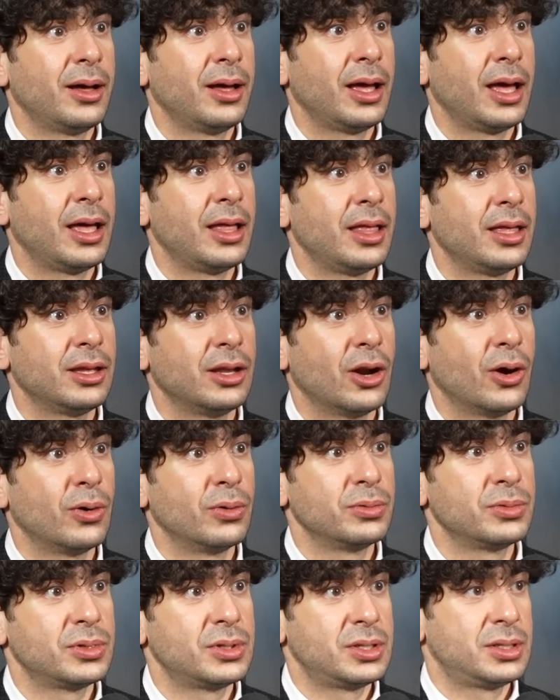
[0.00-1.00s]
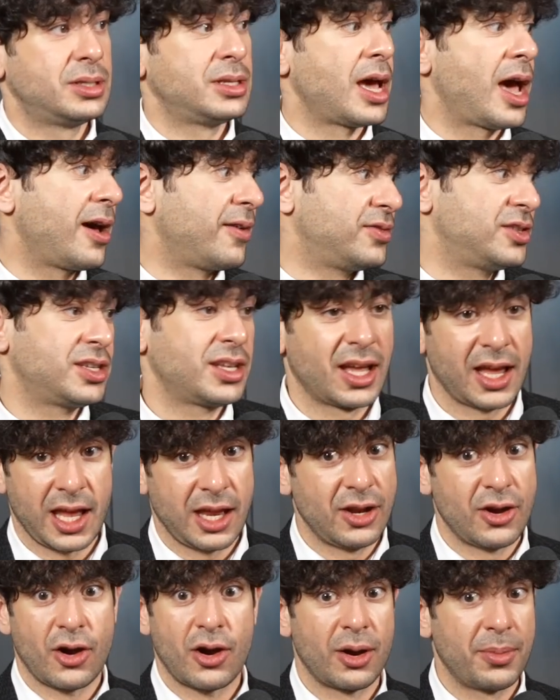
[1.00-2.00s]
uh, it, you know, to have Sting
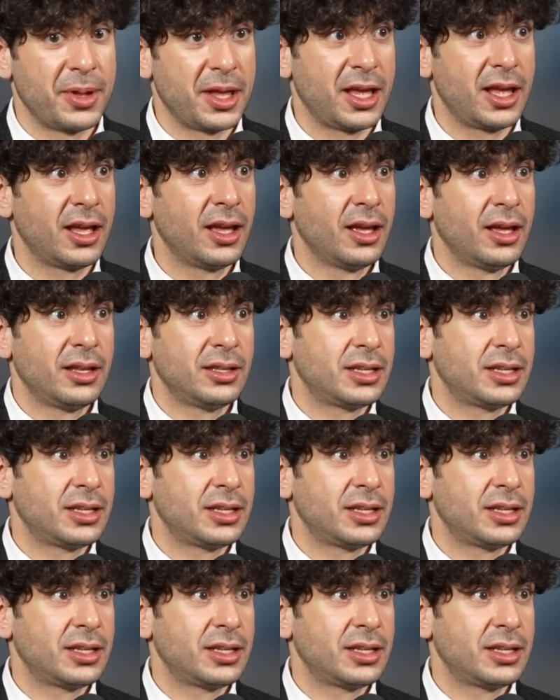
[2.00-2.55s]
and Darby,